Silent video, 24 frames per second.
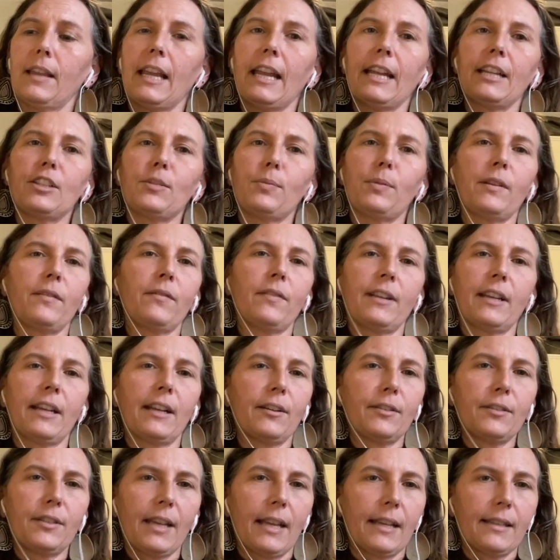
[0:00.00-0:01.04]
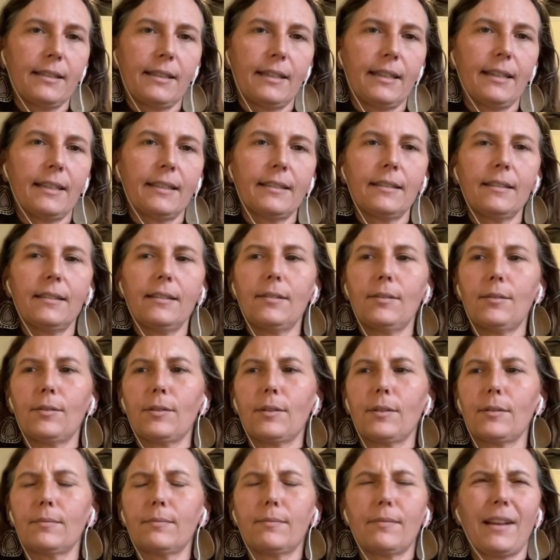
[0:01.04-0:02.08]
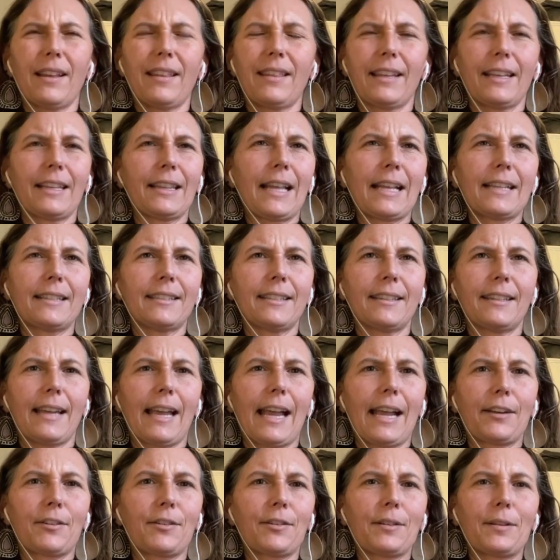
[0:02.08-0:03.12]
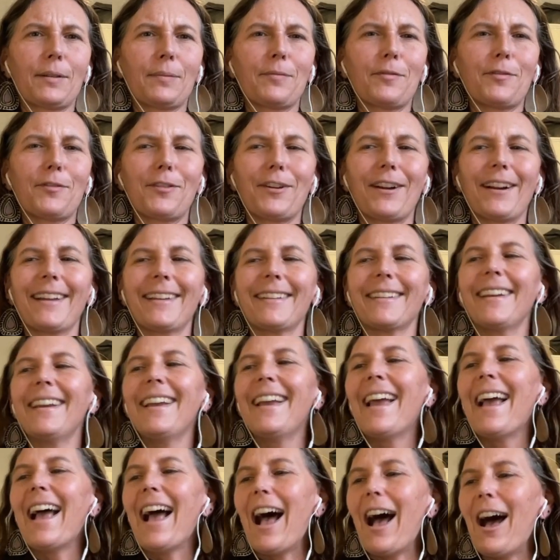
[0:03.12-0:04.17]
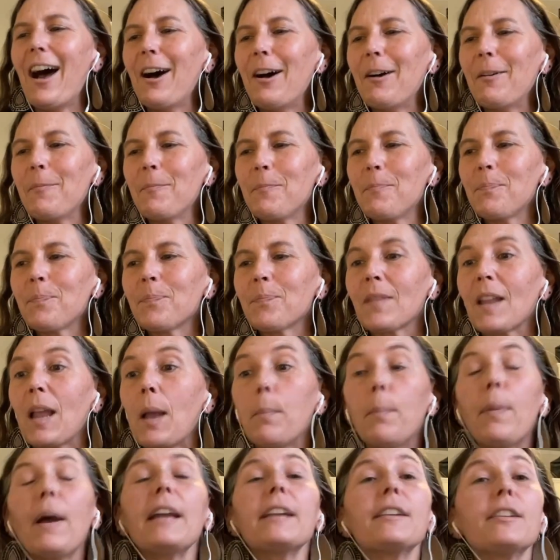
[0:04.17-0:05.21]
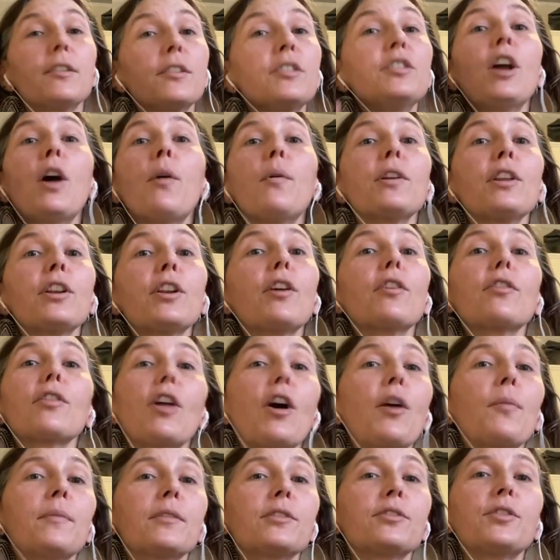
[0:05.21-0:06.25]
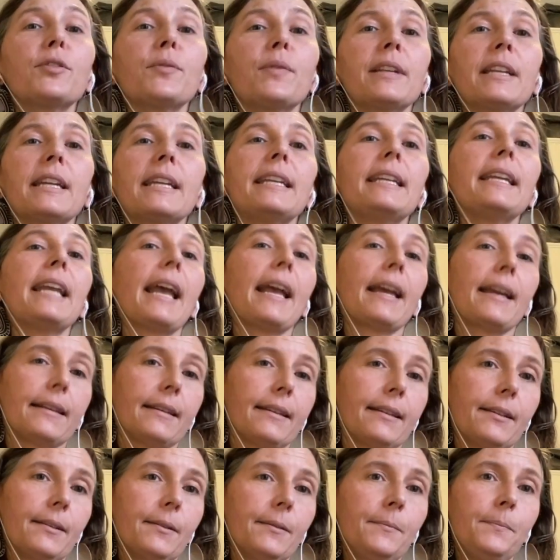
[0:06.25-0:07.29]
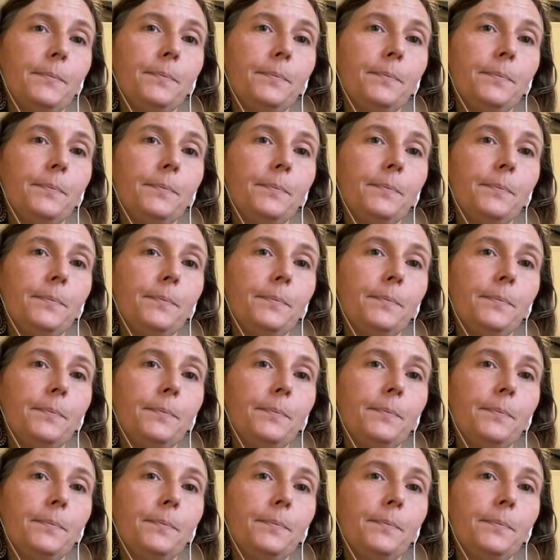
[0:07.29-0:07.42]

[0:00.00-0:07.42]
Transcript: HPVL testing, or I think that's the acronym for it. But no one in Oklahoma is doing it yet.